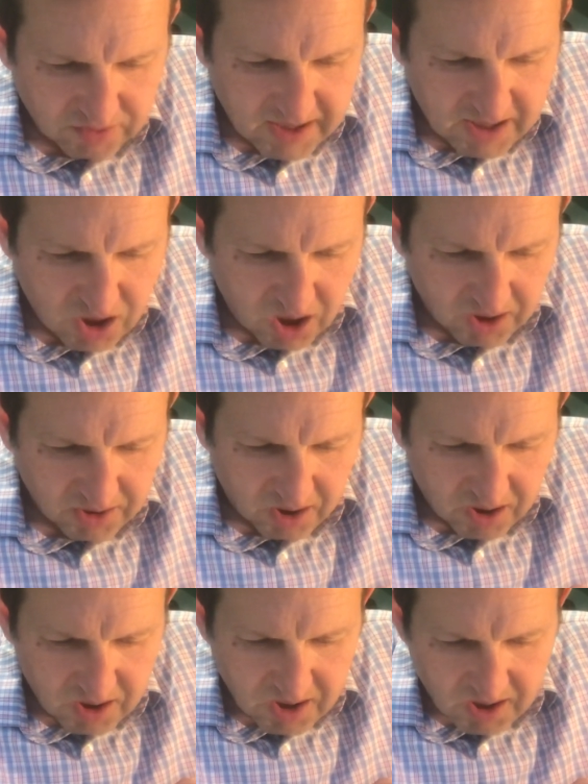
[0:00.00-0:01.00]
Yada.
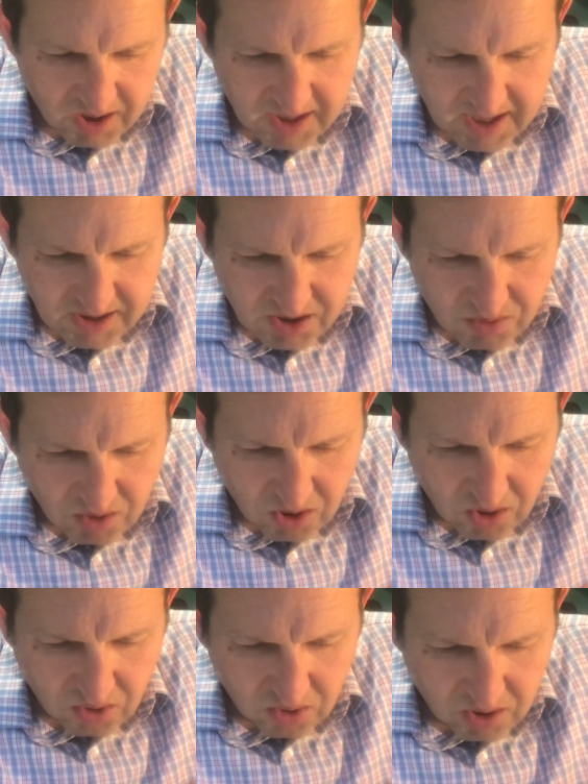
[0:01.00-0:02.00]
An
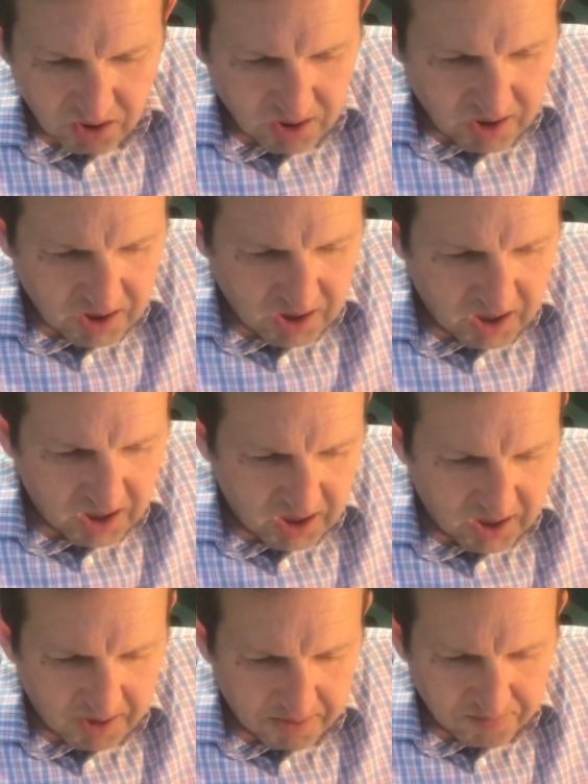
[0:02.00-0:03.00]
Esrog
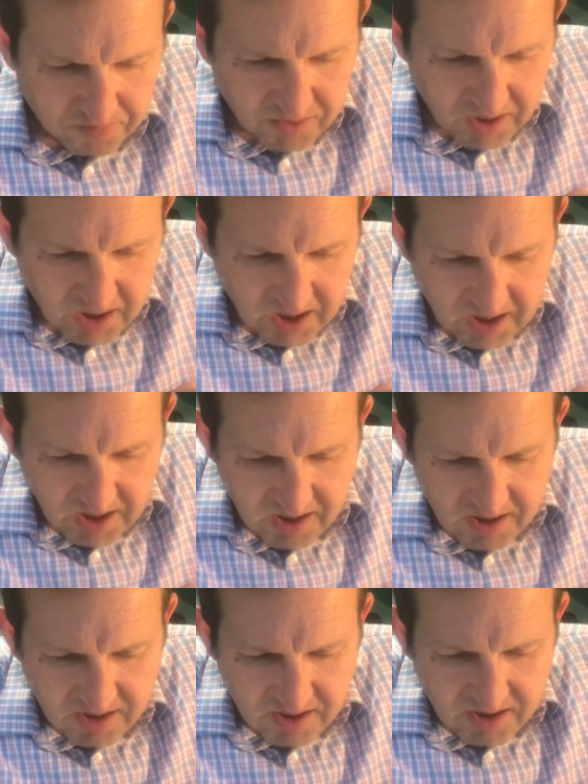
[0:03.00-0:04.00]
um,
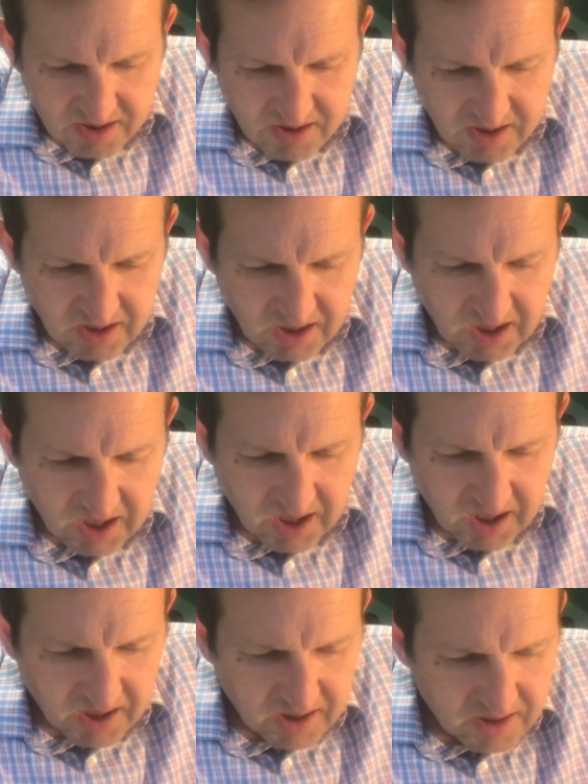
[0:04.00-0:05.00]
is
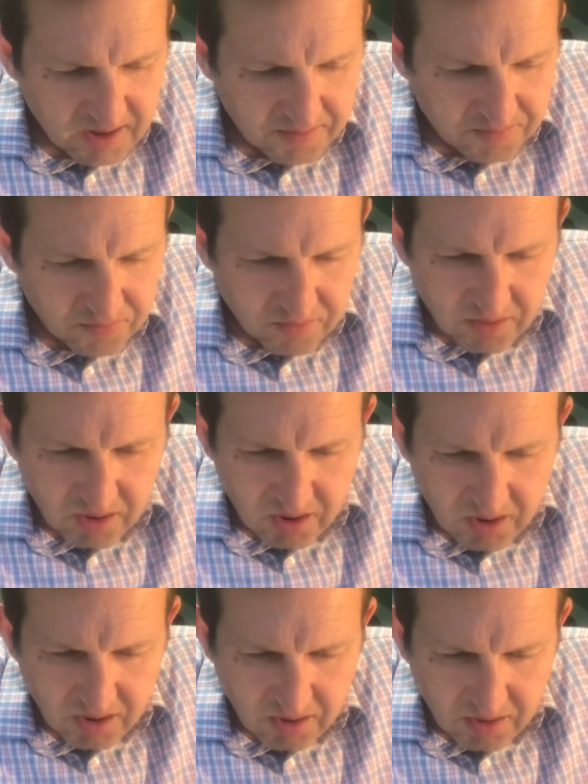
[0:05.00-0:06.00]
uh,
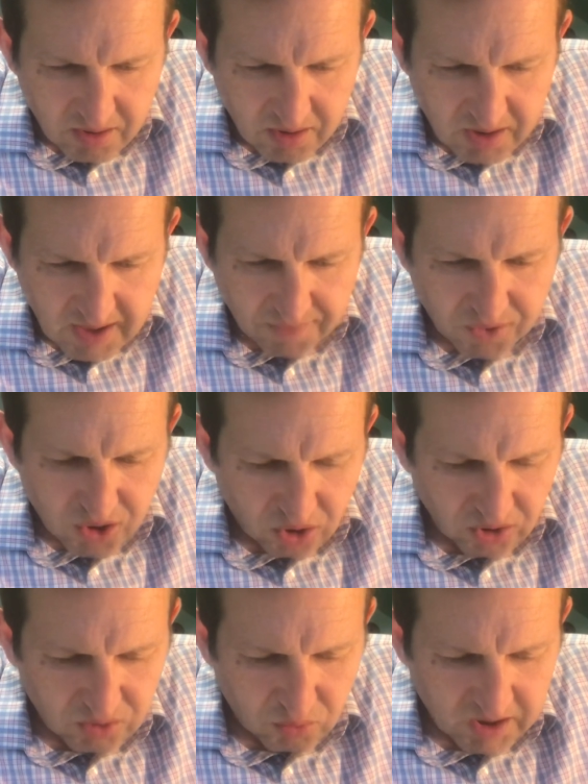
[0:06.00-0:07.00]

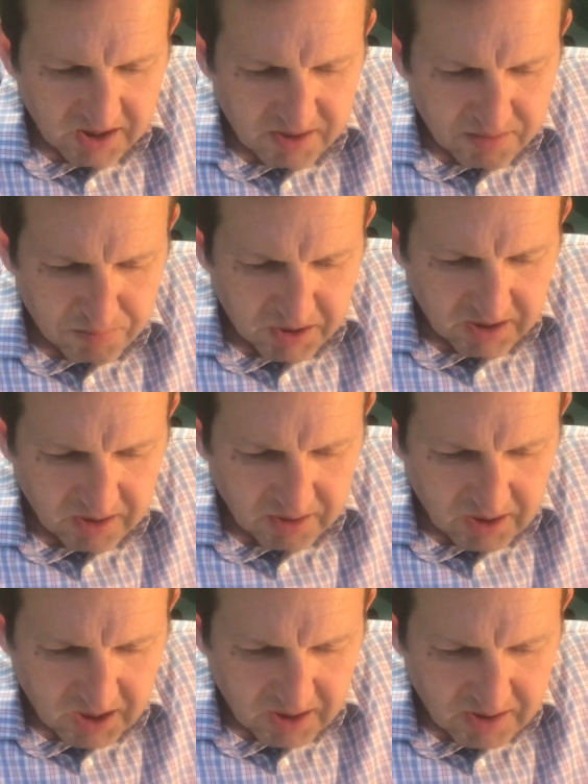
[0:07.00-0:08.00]
difficult when it's being
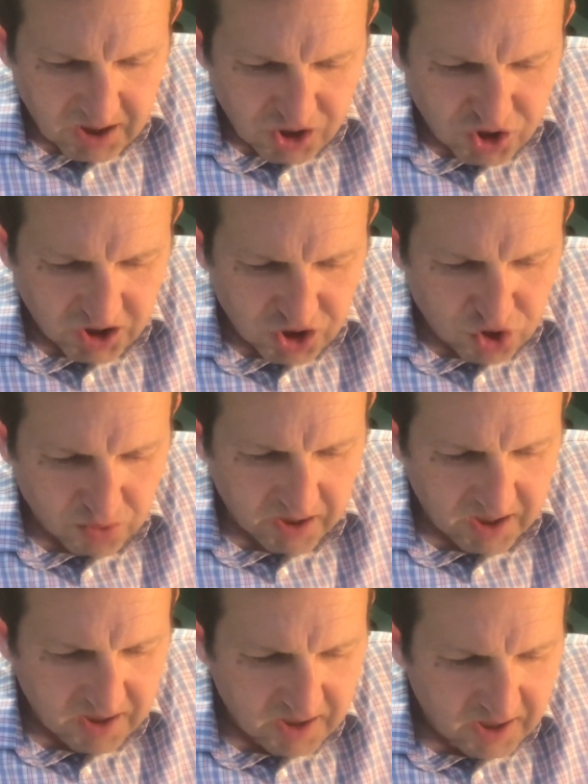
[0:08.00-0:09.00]
uh, touching a
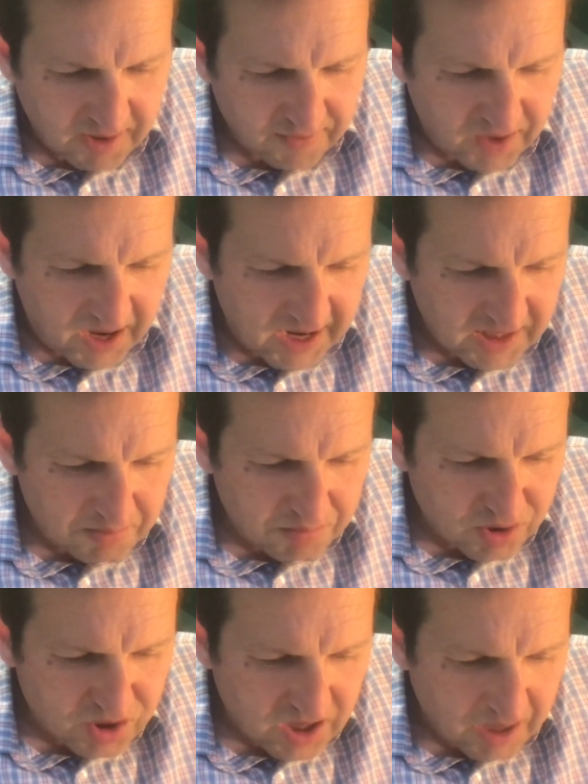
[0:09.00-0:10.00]
tree. The item
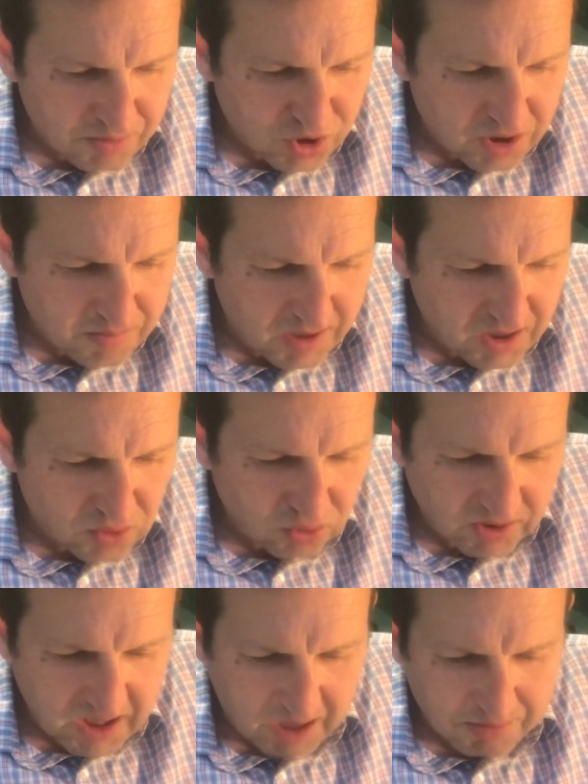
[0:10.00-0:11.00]
in Shamshi
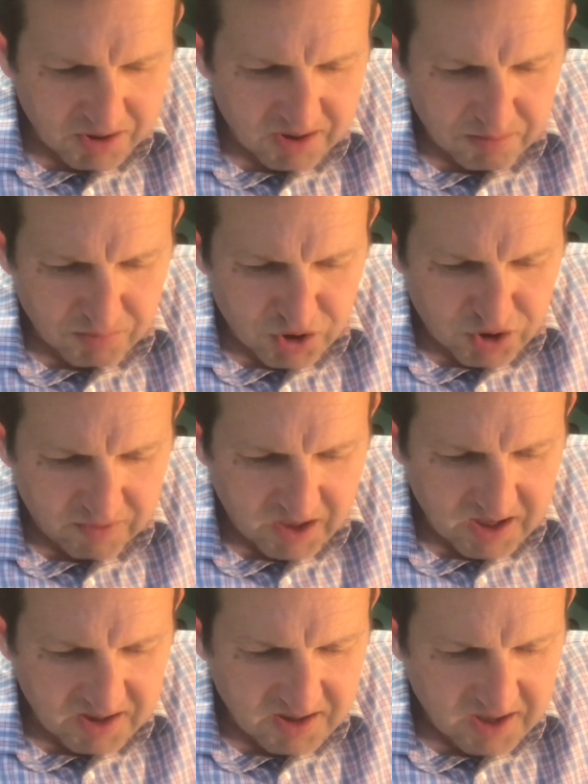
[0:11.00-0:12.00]

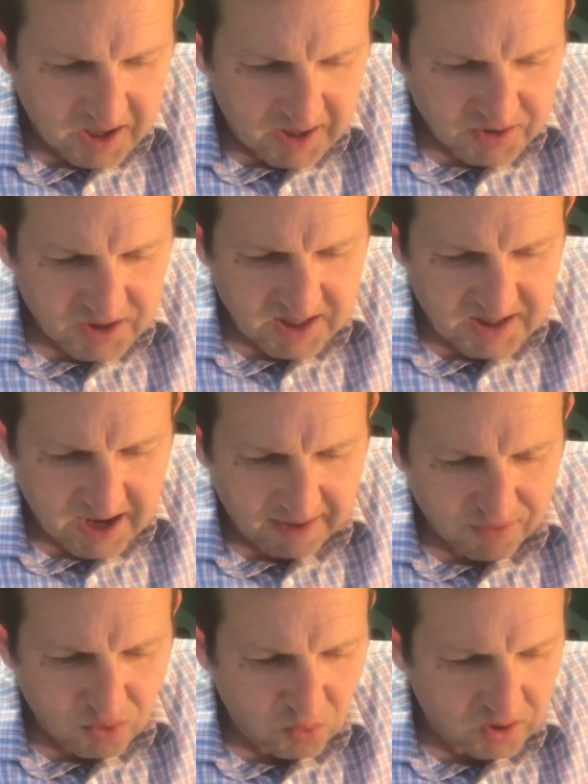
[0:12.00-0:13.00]
Beikuliyal since
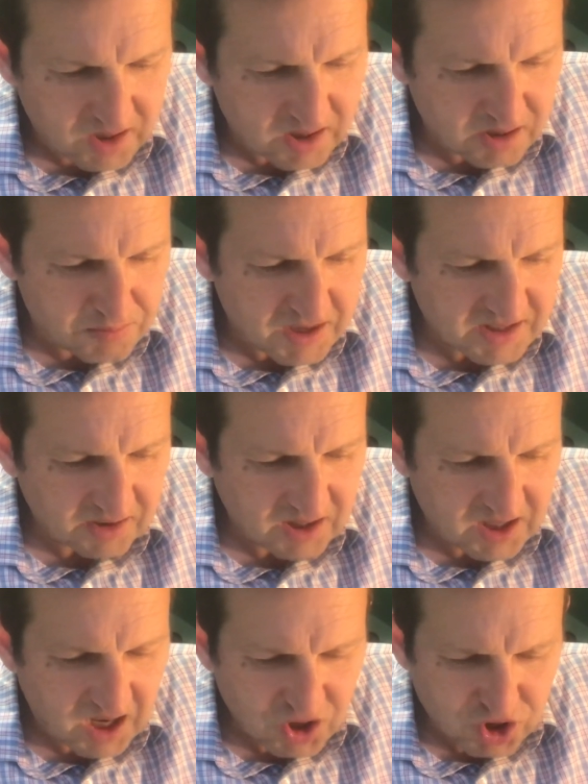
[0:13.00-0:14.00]
everyone is basically
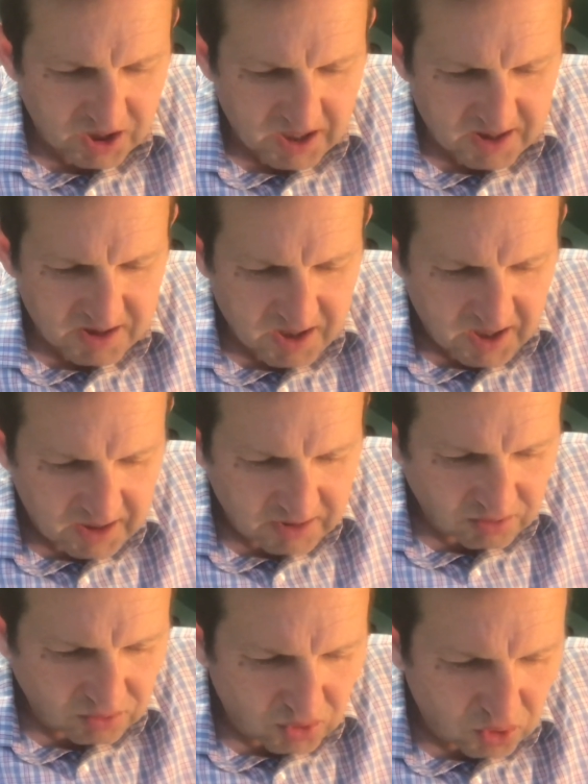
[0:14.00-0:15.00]
touching it,
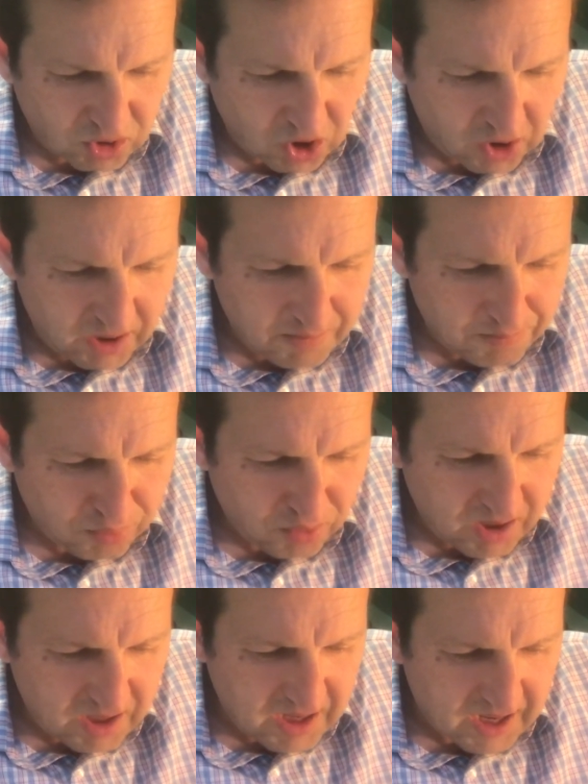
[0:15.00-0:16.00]
lo toin
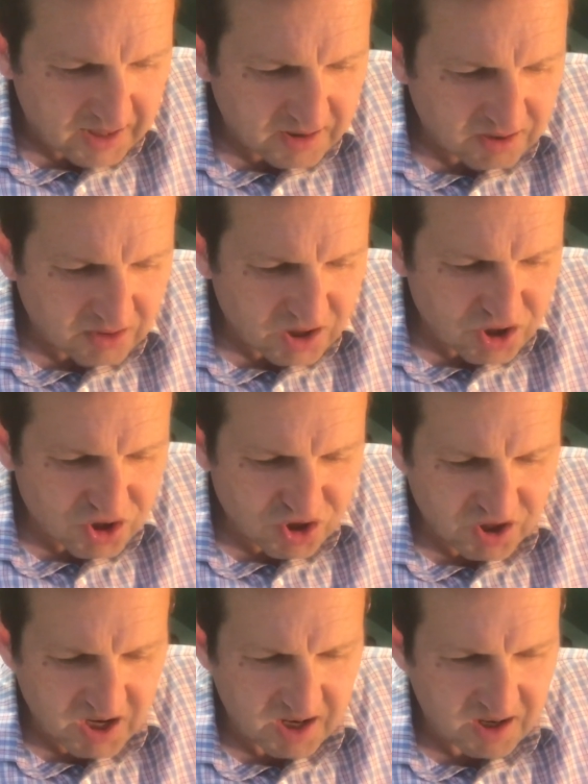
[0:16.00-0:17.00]
pri ad
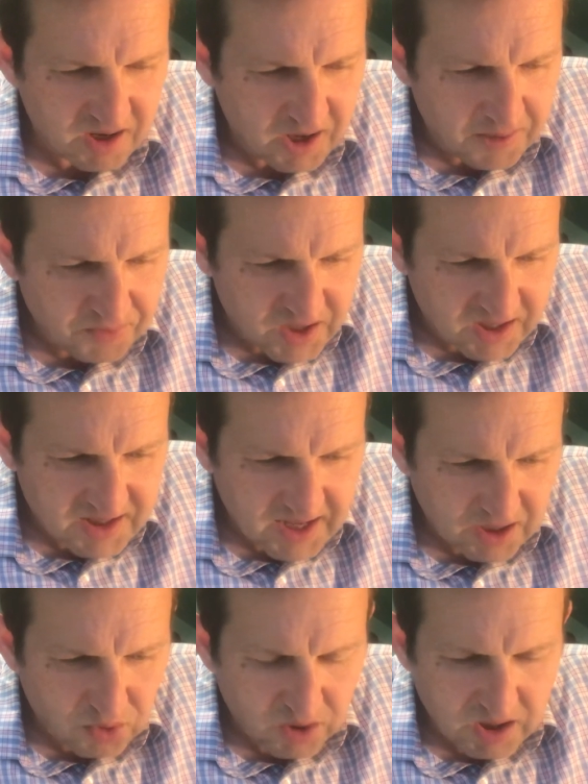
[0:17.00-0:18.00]
shnin. That's
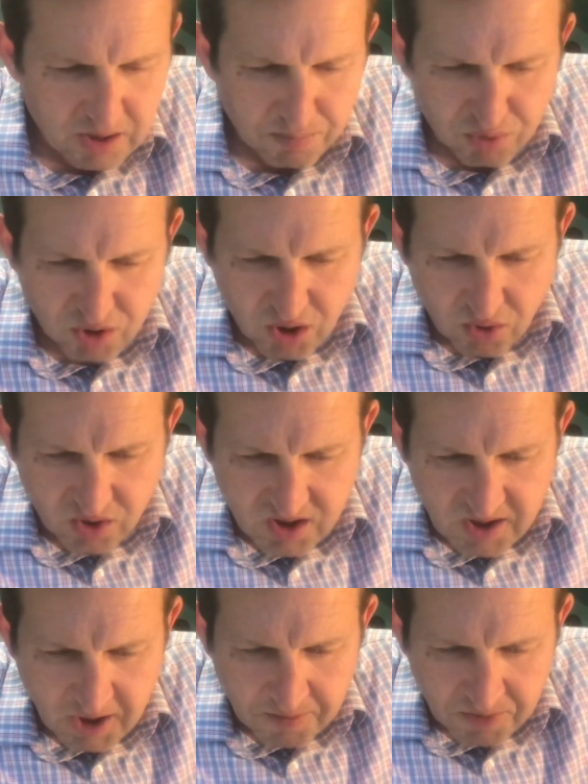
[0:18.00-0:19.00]
not going to produce
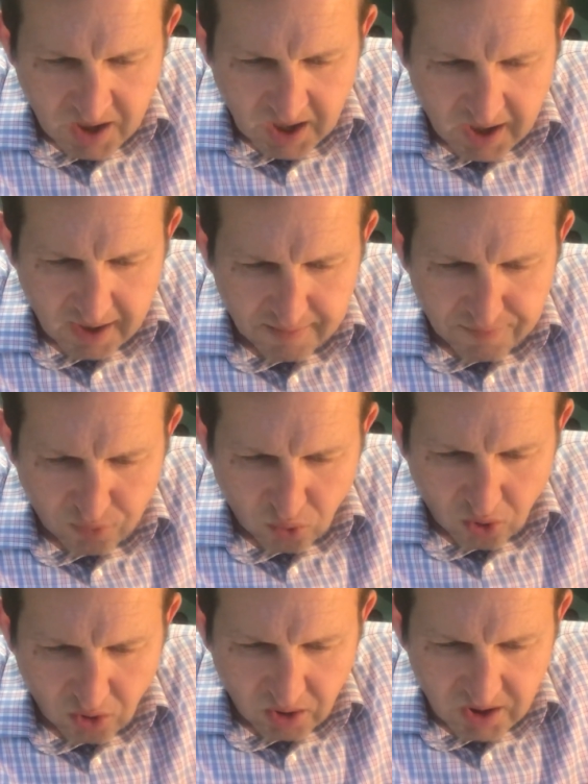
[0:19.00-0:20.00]
uh,
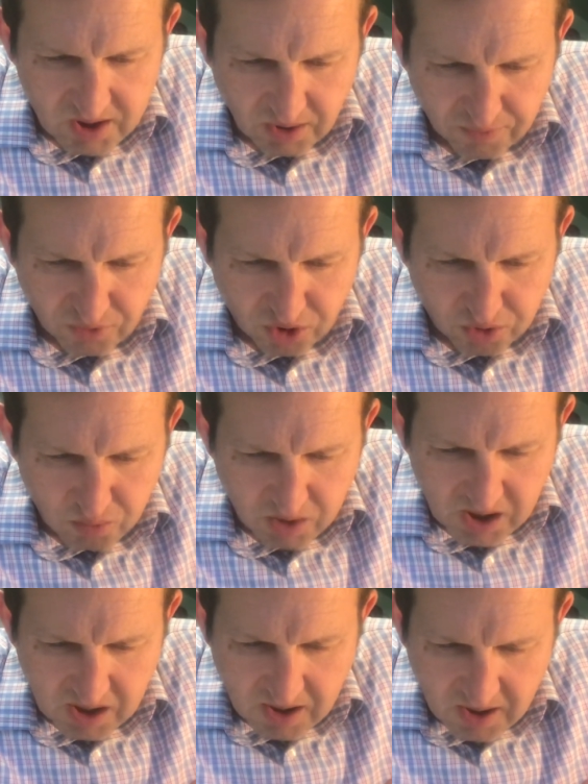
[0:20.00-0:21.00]
for until for
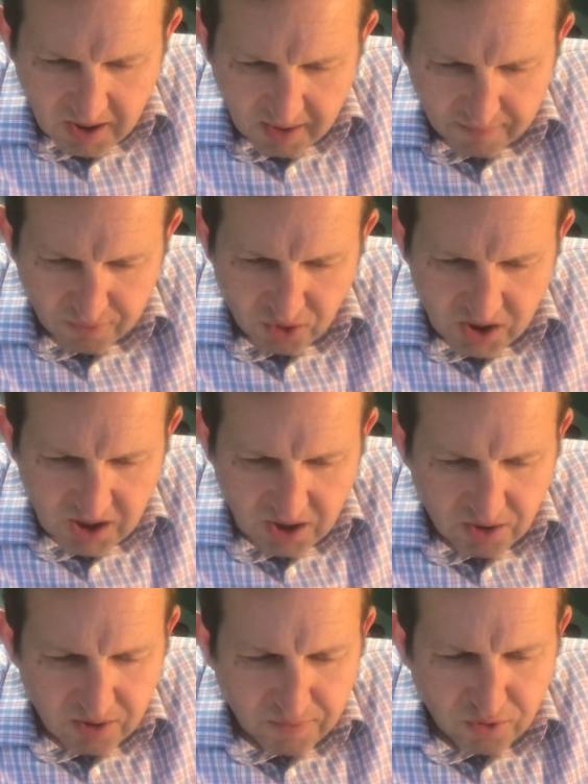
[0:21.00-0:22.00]
three for
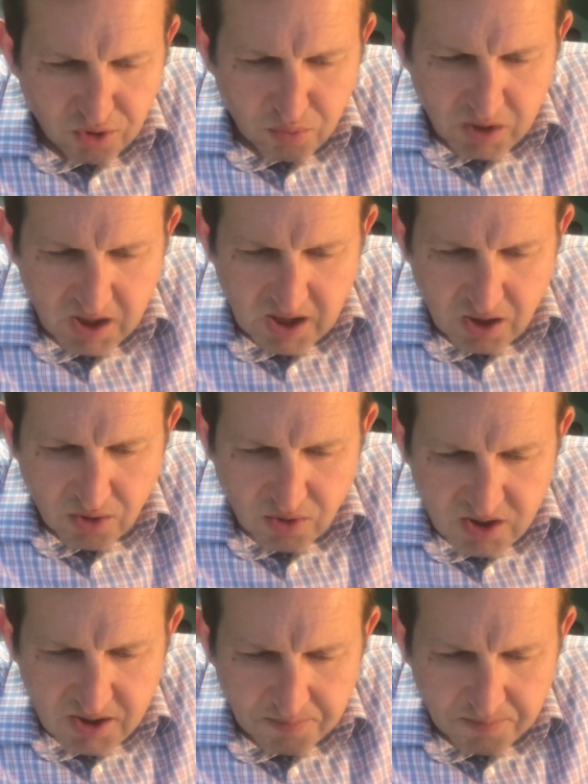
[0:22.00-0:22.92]
year for three years.